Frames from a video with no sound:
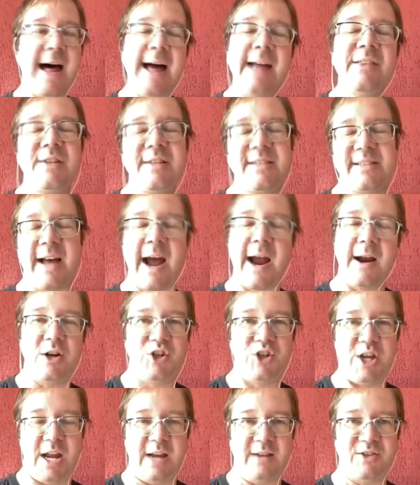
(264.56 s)
undesired
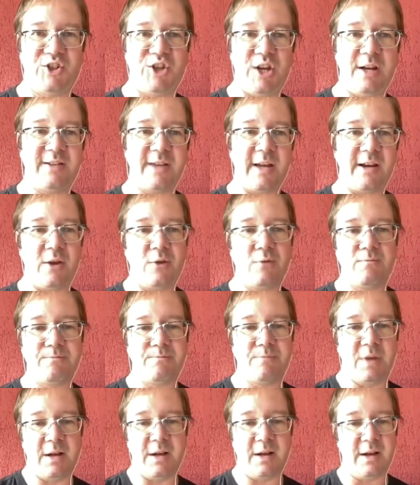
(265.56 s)
genes that you
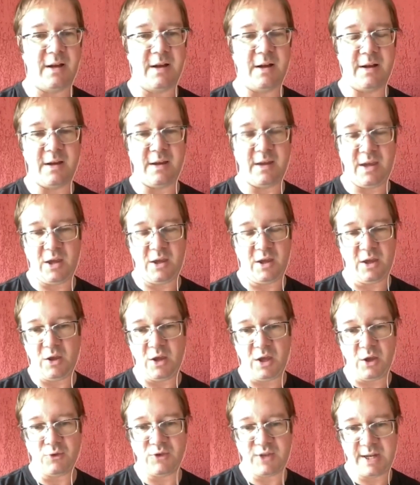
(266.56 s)

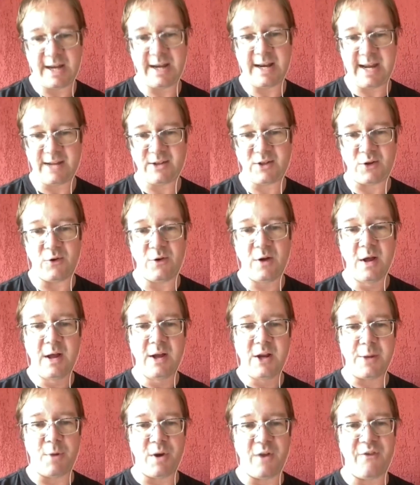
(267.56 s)
didn't need to
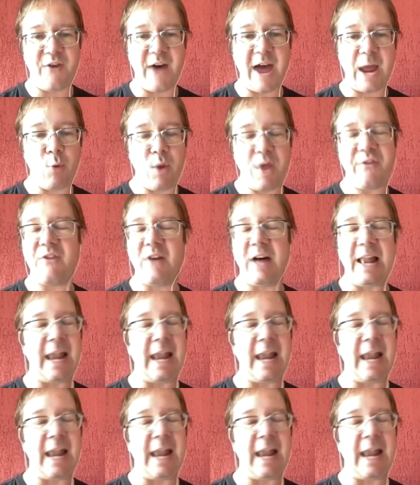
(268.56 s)
modify, with a